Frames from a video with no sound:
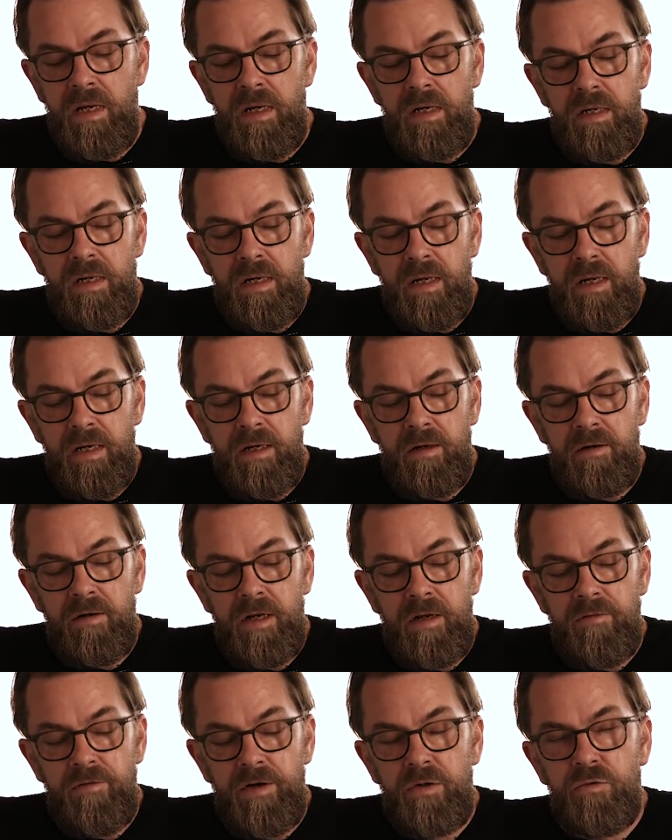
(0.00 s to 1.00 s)
then
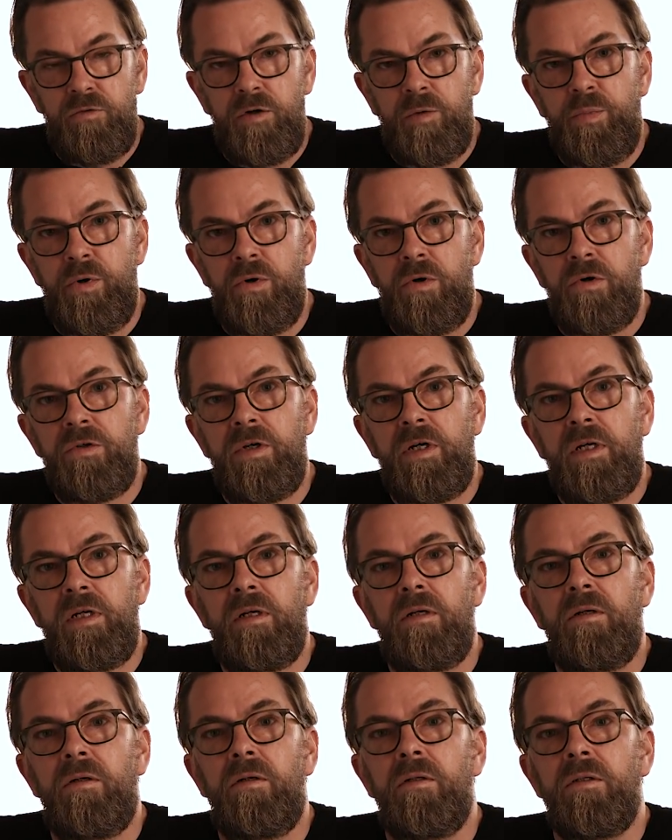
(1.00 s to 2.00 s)
if I do a portrait
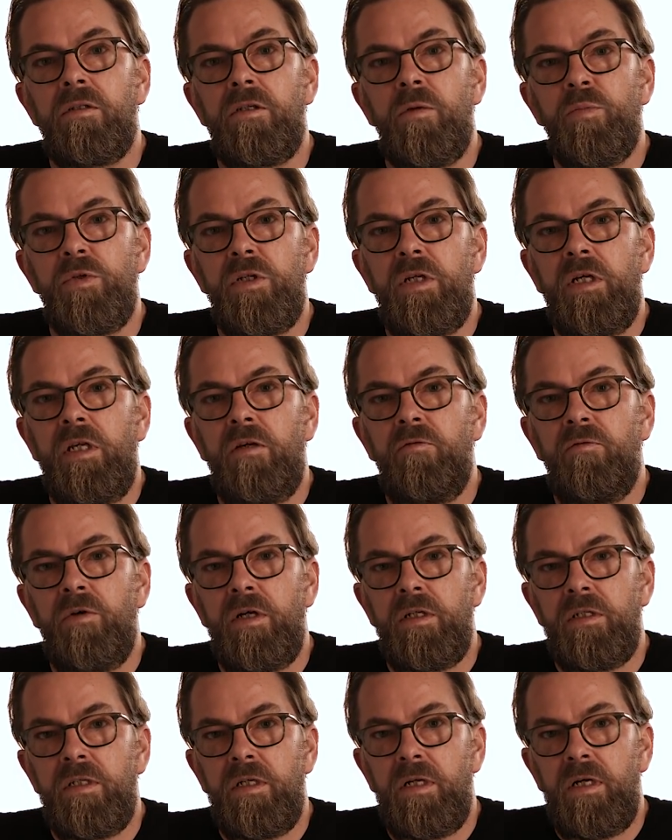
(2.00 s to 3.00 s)
or some scene where
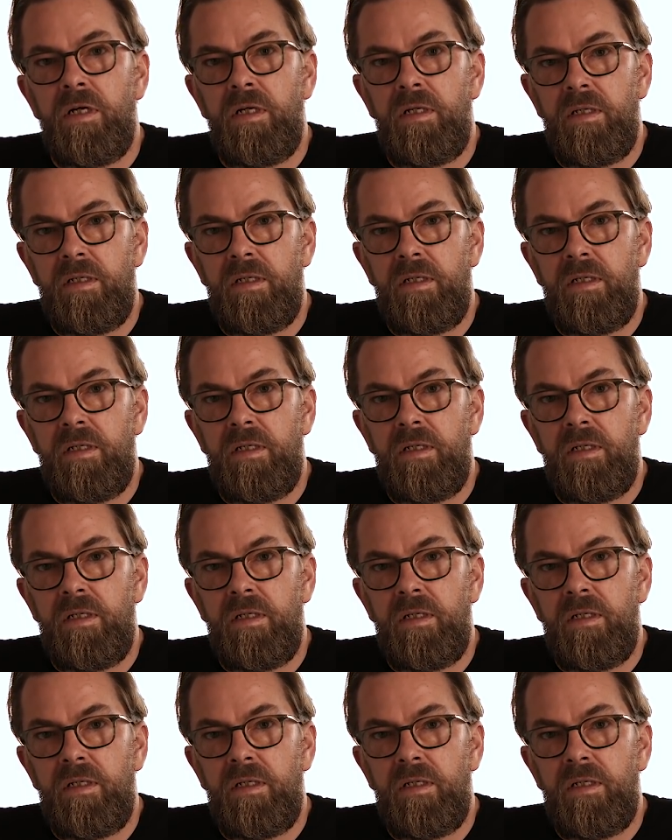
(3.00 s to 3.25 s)
I say,